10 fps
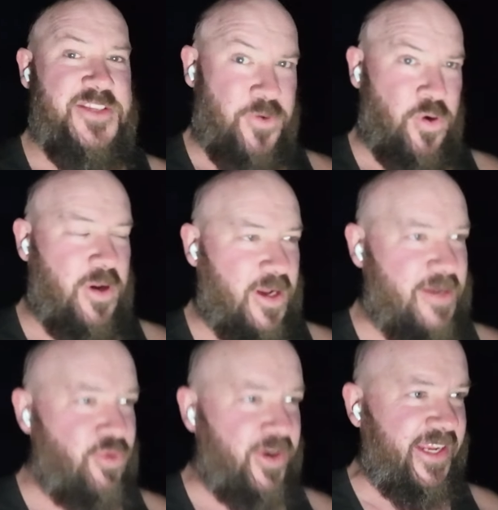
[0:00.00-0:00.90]
it's four o'clock in
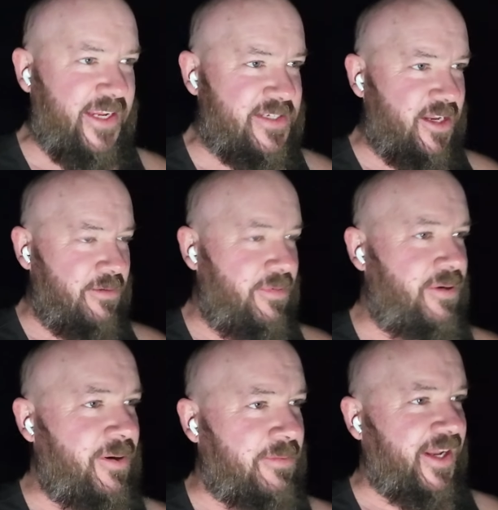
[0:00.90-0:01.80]
the morning here, so I'm
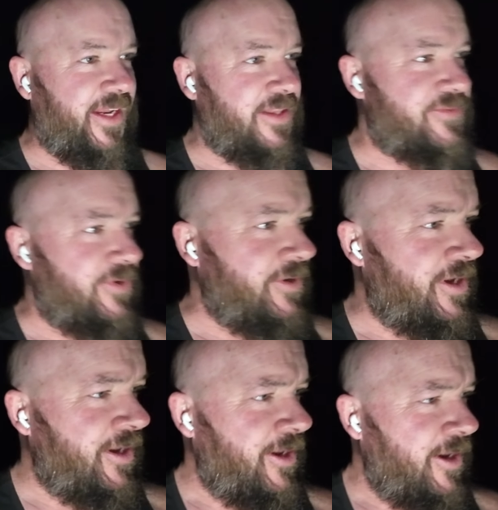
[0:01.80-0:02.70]
probably gonna get this wrong.
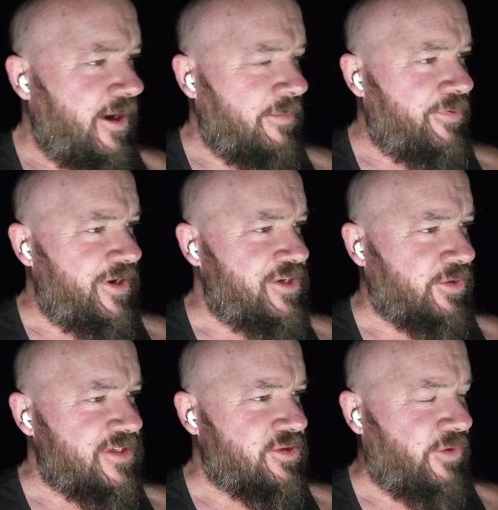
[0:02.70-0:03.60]
I'm pretty sure
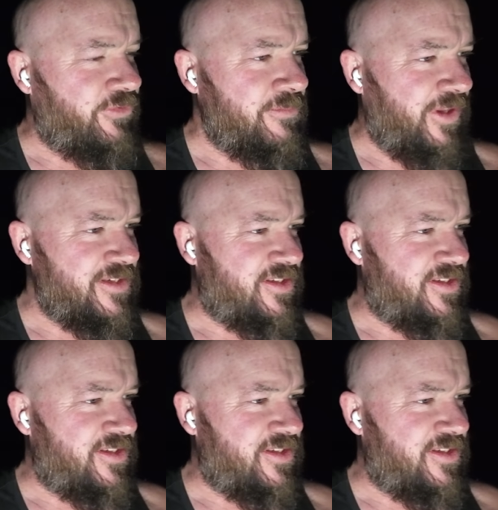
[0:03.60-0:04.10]
this is all from like